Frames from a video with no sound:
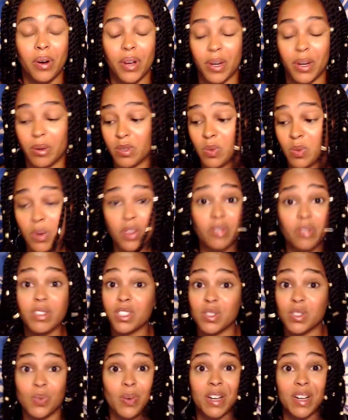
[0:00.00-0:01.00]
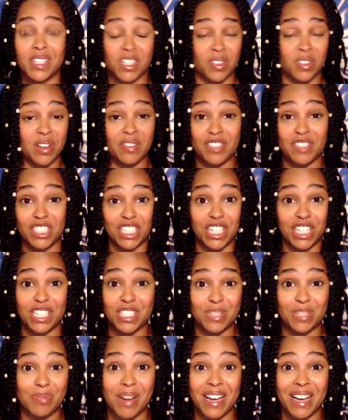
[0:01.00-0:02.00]
You know, it's one of the reasons why I still haven't
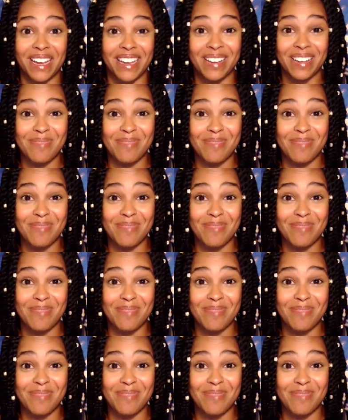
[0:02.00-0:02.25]
changed my